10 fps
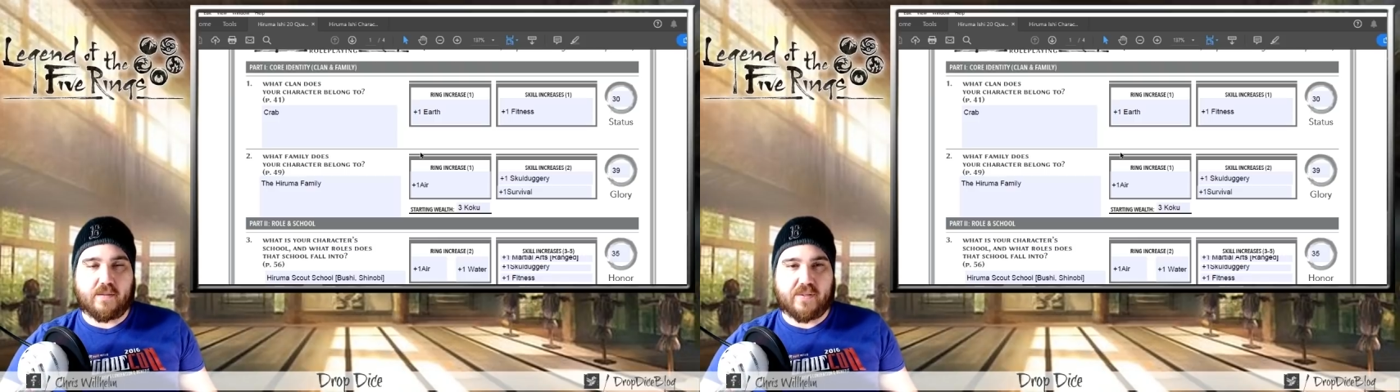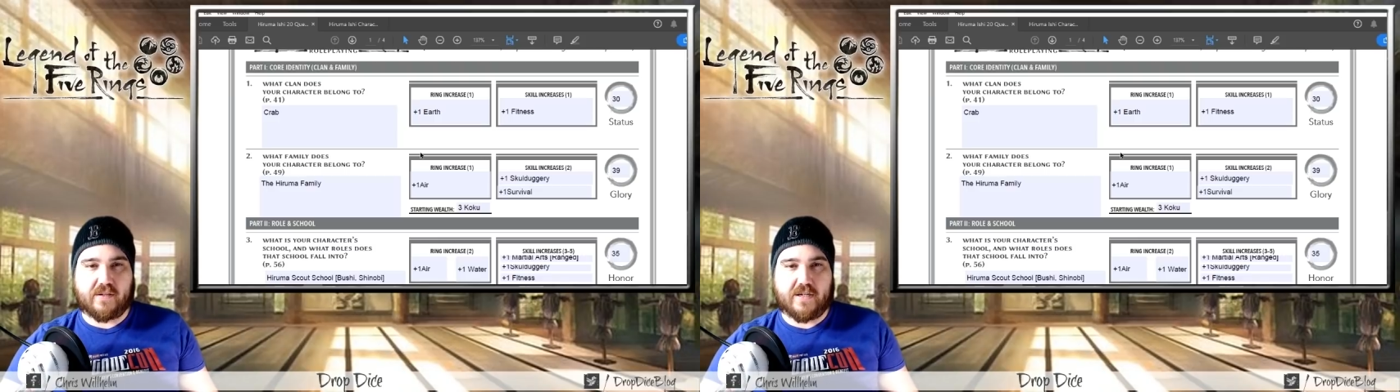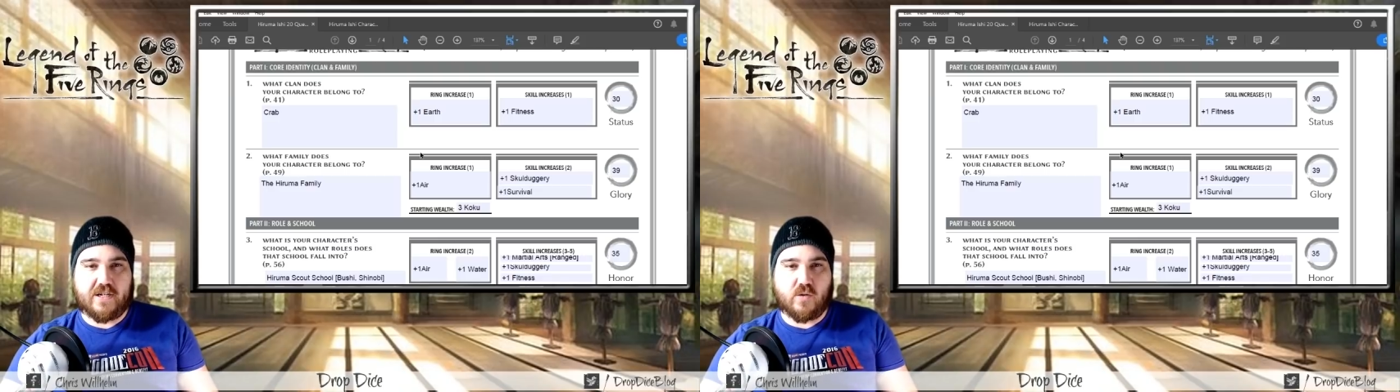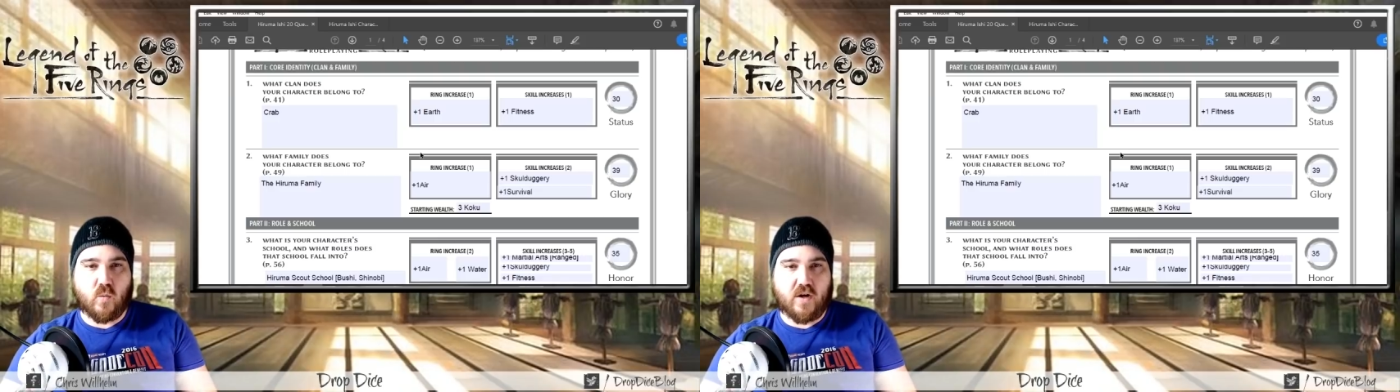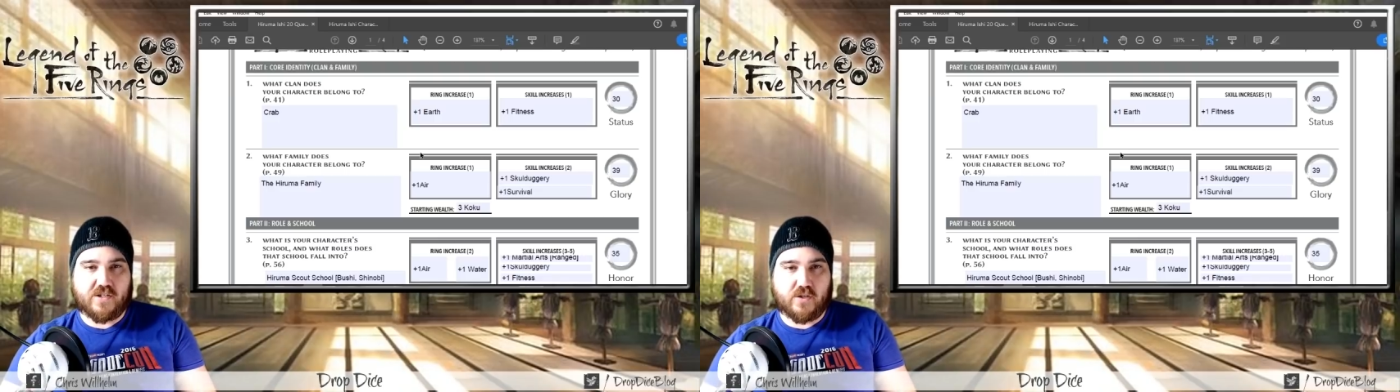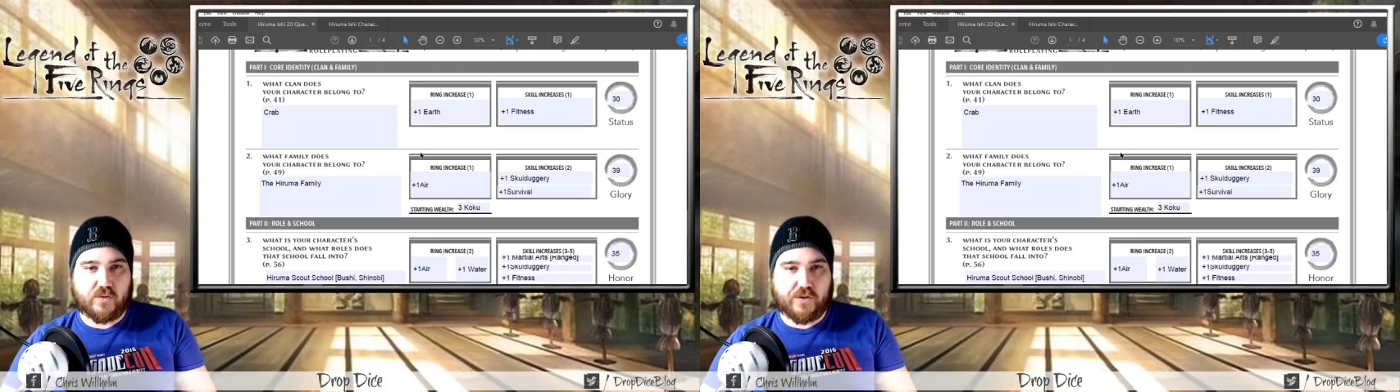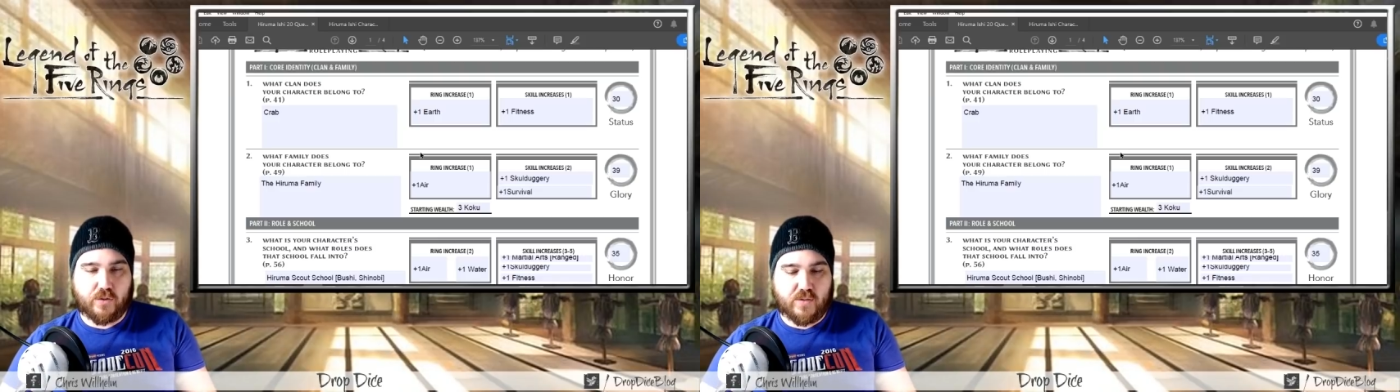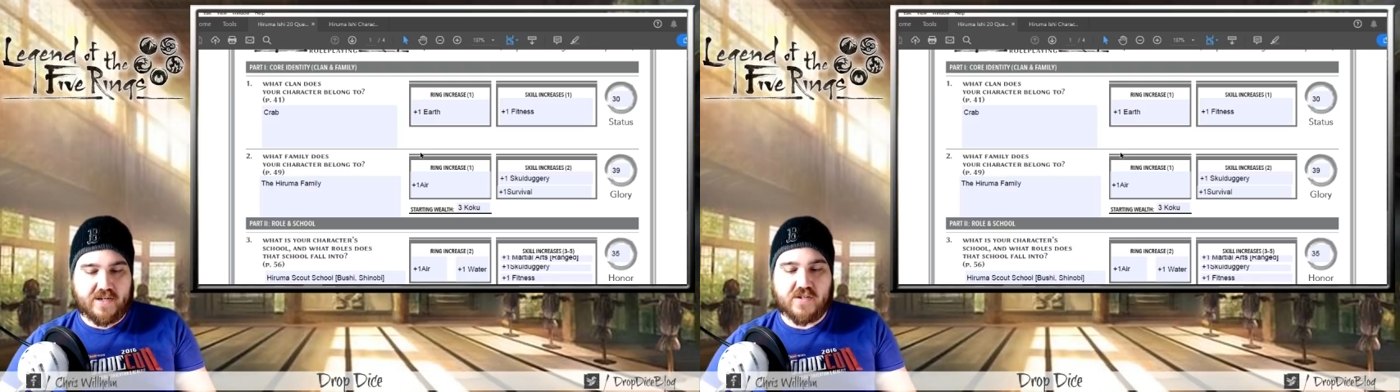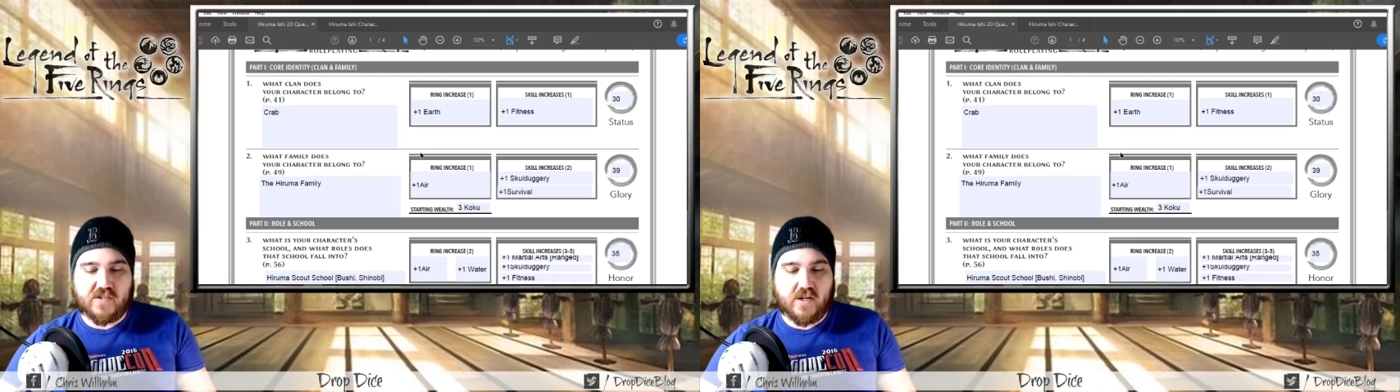ability you want to increase.